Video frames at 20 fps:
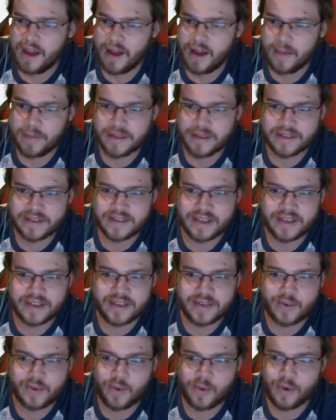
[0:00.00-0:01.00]

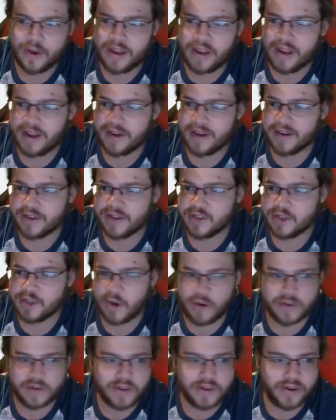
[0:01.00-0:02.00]
Executor, and
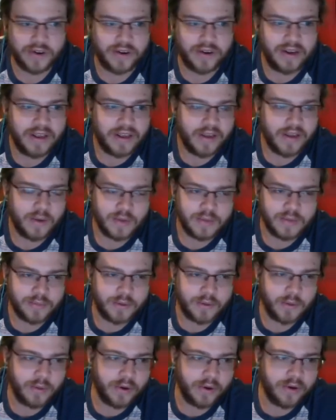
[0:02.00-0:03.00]
Charizard, which is
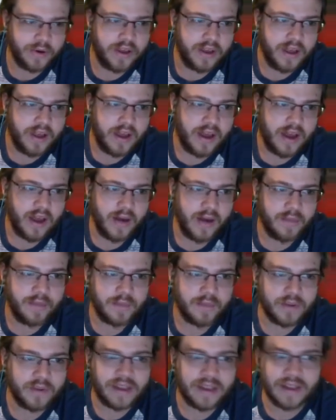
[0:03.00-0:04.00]
pretty weird.
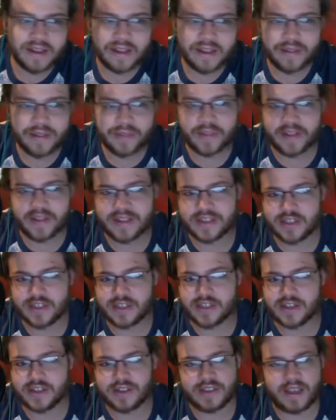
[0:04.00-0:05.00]
Gigalith, this
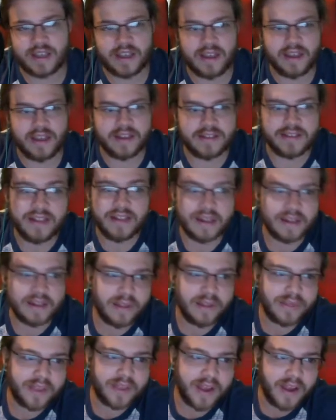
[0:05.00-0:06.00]
just looks like it's
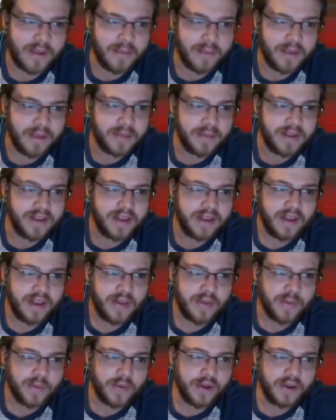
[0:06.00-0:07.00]
Gigalith time, baby.
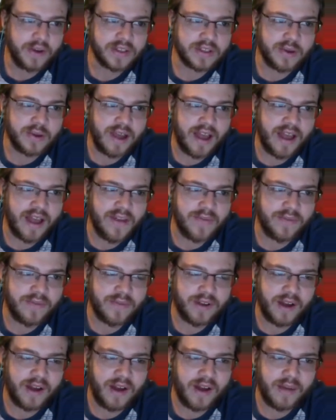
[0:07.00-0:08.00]
We also have,
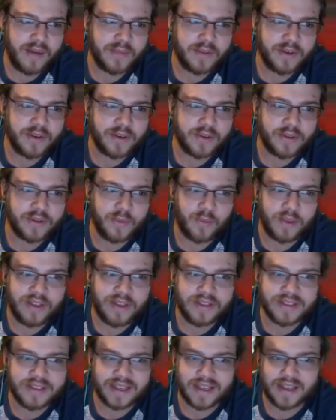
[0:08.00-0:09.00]
you know, the
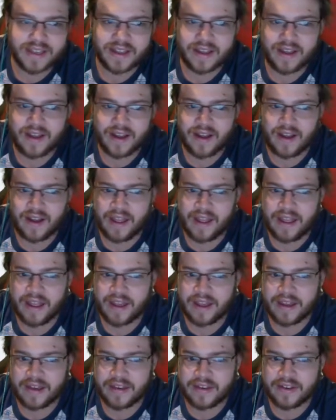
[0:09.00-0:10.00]
Wheezing
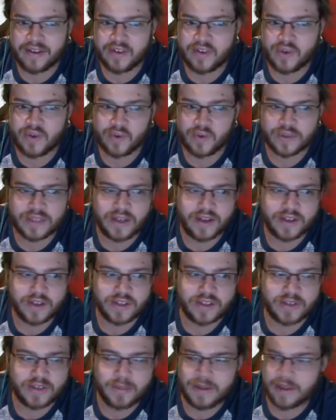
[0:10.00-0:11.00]
and Jolteon
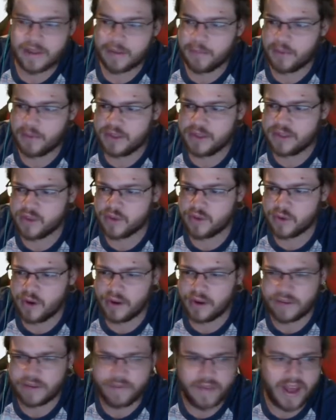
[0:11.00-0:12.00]
just to be, like, pretty
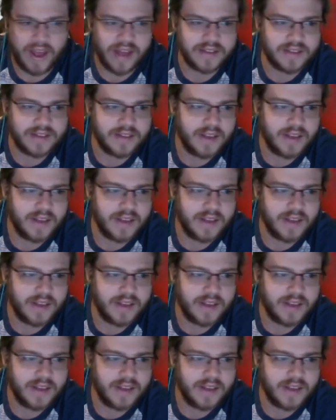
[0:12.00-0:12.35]
strong and fast.